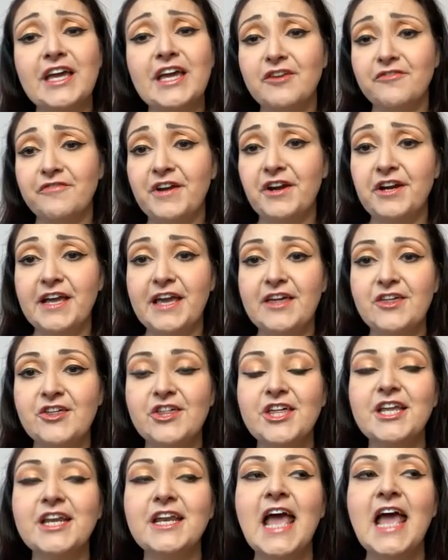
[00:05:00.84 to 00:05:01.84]
at a
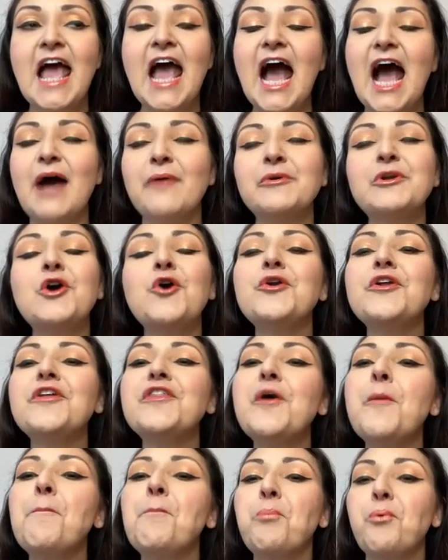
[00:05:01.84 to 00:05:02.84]
variation, I would go to
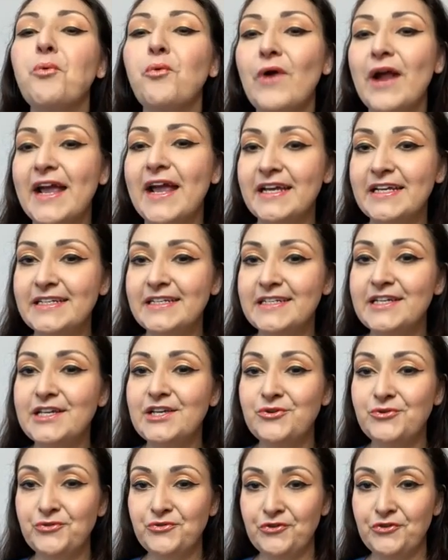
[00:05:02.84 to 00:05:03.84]
the brand
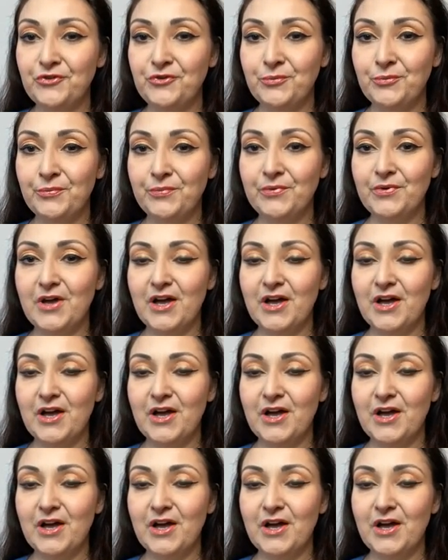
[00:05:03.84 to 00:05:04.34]
YouTube